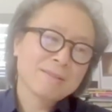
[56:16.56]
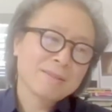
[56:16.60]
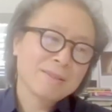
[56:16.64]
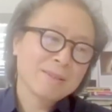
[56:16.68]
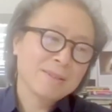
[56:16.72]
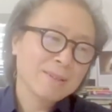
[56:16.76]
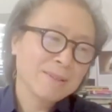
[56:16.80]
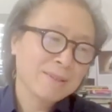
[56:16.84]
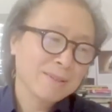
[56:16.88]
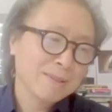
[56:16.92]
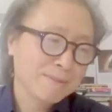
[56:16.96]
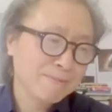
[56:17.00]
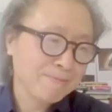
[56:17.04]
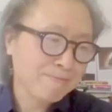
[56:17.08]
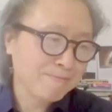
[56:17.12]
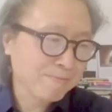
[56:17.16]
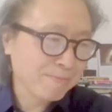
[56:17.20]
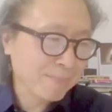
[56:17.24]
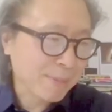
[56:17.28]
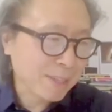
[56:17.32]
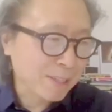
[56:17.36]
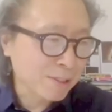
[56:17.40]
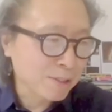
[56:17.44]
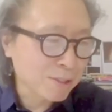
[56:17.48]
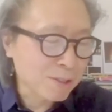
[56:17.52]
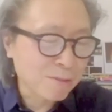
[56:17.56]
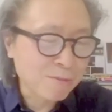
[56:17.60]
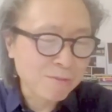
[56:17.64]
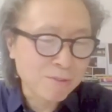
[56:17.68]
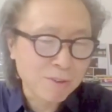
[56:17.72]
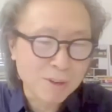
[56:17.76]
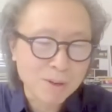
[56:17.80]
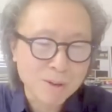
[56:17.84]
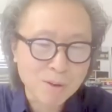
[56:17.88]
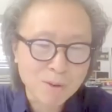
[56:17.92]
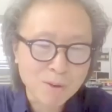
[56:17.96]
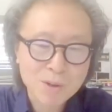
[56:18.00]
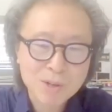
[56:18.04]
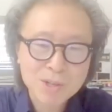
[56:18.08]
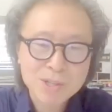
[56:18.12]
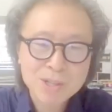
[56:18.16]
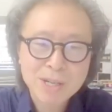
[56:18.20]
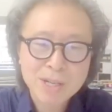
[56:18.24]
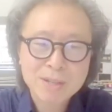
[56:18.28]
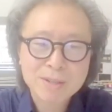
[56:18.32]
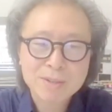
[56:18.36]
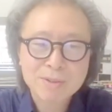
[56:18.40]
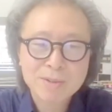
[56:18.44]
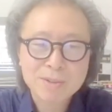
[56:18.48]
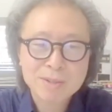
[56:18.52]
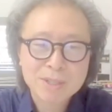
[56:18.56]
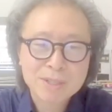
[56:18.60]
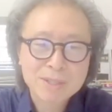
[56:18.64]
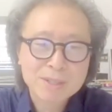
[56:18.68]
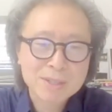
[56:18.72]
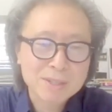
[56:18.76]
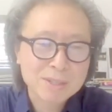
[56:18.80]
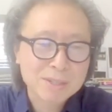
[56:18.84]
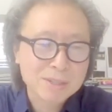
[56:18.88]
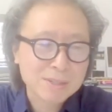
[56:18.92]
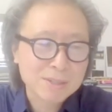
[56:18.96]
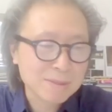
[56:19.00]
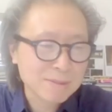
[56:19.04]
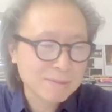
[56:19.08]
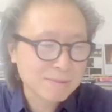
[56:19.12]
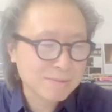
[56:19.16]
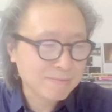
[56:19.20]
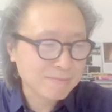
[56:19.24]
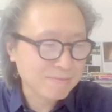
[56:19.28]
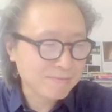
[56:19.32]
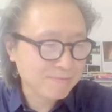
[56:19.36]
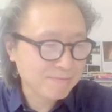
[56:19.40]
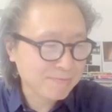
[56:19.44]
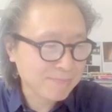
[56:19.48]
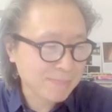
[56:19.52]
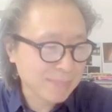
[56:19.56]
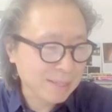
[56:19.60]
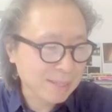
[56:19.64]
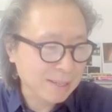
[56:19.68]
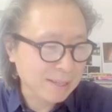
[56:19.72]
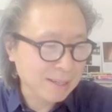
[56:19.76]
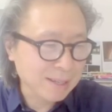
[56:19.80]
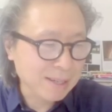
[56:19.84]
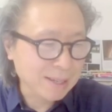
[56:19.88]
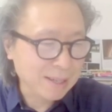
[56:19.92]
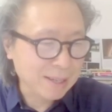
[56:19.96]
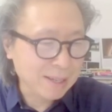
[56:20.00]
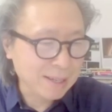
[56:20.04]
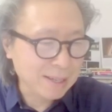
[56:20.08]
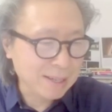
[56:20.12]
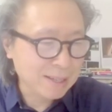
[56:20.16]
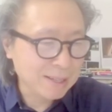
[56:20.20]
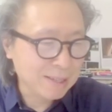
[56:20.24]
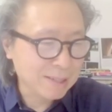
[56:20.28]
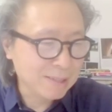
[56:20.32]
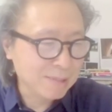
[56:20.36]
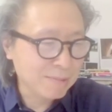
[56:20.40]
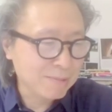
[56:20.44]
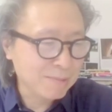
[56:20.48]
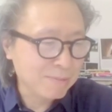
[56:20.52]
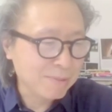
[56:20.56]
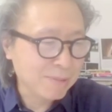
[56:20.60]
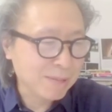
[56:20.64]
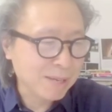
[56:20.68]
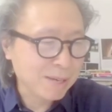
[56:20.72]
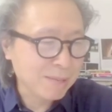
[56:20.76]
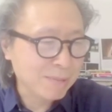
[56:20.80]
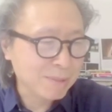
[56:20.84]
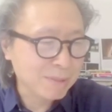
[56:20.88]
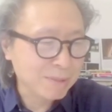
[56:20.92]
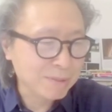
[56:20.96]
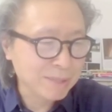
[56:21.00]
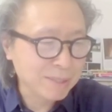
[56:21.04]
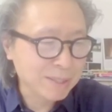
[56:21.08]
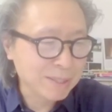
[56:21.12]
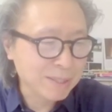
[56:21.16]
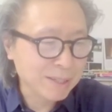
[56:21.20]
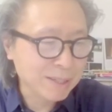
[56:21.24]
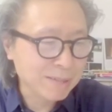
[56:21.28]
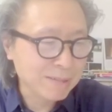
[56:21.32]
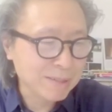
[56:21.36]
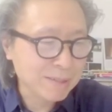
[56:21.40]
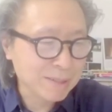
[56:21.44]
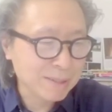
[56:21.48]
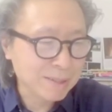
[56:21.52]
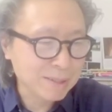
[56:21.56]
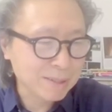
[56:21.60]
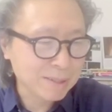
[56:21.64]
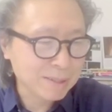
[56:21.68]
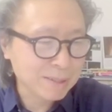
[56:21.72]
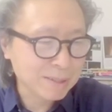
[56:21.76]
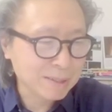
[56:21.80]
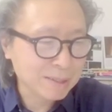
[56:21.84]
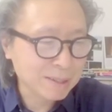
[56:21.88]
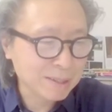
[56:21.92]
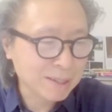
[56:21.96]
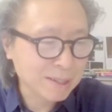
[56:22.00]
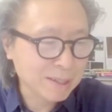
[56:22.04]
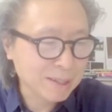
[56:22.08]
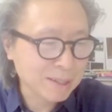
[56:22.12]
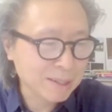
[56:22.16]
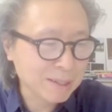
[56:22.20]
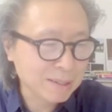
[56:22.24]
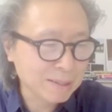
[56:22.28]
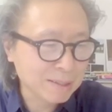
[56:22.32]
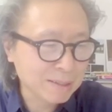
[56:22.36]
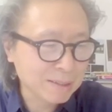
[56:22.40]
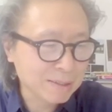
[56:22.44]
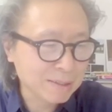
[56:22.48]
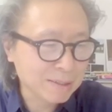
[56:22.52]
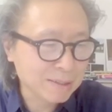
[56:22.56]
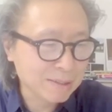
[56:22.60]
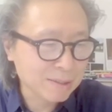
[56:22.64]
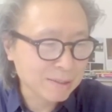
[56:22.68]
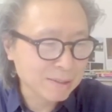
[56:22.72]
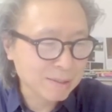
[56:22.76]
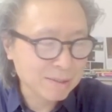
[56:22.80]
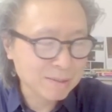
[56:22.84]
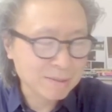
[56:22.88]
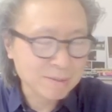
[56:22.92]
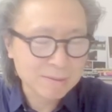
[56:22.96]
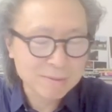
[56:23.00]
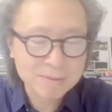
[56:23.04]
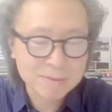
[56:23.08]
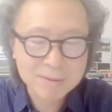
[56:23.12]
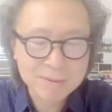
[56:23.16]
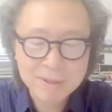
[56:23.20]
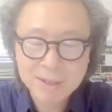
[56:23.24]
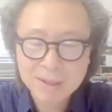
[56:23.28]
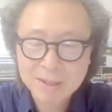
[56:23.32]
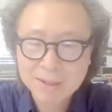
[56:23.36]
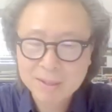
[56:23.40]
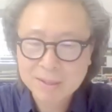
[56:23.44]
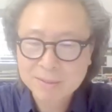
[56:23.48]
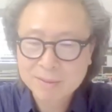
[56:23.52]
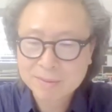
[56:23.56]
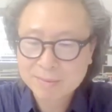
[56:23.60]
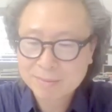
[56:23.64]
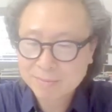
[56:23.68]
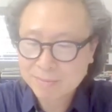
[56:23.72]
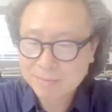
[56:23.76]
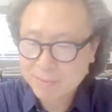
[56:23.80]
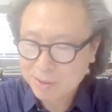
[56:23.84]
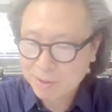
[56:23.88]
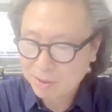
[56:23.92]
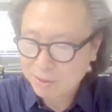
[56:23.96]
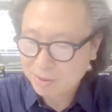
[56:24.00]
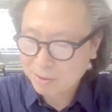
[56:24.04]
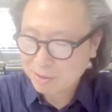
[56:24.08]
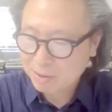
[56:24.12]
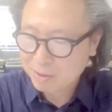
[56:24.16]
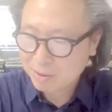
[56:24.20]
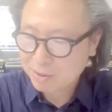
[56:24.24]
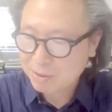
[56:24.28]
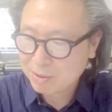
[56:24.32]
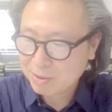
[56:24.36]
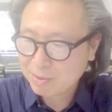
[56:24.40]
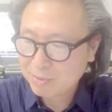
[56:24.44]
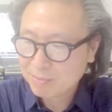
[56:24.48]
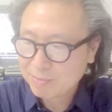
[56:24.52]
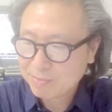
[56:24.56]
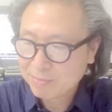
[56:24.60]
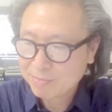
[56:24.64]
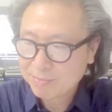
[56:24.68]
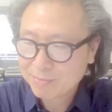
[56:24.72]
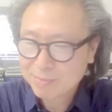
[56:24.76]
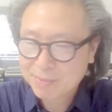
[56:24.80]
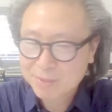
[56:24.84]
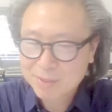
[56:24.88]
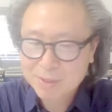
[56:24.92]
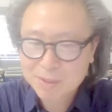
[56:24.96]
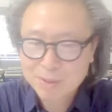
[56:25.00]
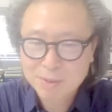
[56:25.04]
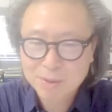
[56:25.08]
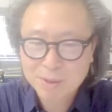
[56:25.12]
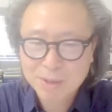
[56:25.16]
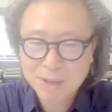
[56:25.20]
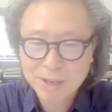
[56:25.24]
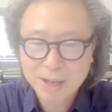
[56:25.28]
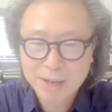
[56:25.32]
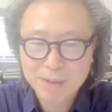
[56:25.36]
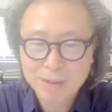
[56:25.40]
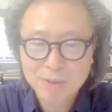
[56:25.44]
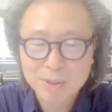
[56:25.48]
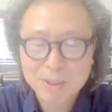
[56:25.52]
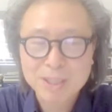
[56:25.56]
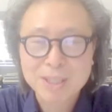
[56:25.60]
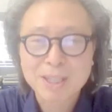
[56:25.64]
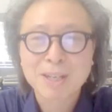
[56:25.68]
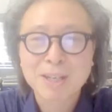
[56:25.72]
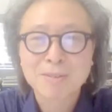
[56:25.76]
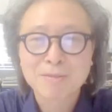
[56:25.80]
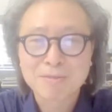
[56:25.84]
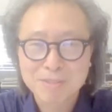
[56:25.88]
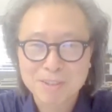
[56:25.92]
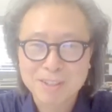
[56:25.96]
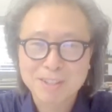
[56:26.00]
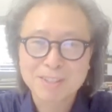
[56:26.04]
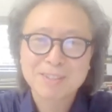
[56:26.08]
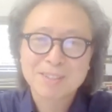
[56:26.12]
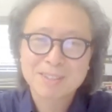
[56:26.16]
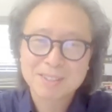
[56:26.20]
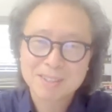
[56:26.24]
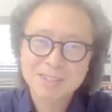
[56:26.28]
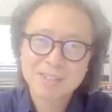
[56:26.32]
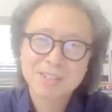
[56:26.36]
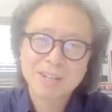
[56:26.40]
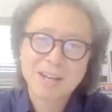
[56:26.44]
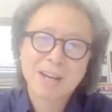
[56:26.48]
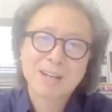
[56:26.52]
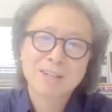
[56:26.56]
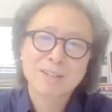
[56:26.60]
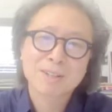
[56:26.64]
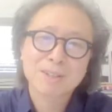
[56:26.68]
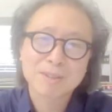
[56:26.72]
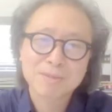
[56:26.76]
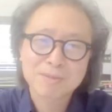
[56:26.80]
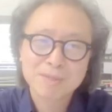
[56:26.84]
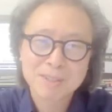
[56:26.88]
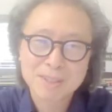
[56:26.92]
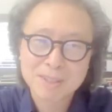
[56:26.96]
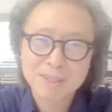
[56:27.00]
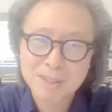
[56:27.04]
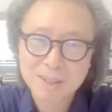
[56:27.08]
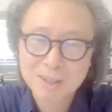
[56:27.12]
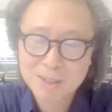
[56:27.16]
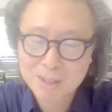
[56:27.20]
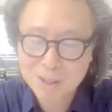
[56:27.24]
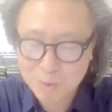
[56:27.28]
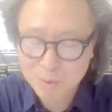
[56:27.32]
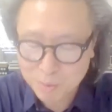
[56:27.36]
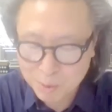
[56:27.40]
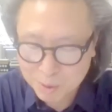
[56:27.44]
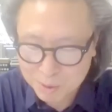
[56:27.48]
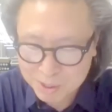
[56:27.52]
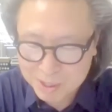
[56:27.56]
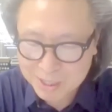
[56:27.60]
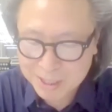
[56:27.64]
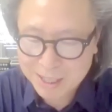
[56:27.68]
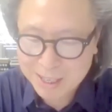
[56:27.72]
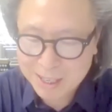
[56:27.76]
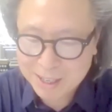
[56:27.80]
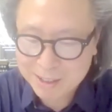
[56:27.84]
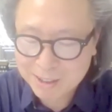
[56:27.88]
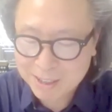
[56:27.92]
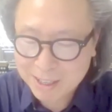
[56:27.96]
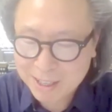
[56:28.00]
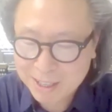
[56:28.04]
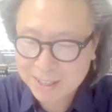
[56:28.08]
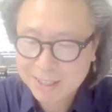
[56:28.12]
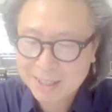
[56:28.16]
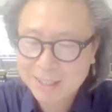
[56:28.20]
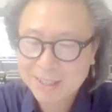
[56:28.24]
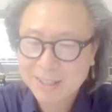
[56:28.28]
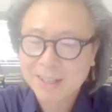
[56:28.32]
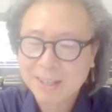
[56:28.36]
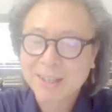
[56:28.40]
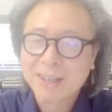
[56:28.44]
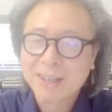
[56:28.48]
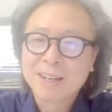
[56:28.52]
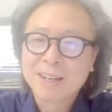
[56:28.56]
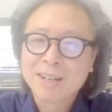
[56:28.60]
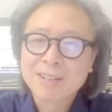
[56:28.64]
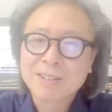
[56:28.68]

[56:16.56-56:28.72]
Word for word: uh, you know, for our generation, uh, probably we never, you know, to to get rid of uh, the shadow of the Le Corbusier, right?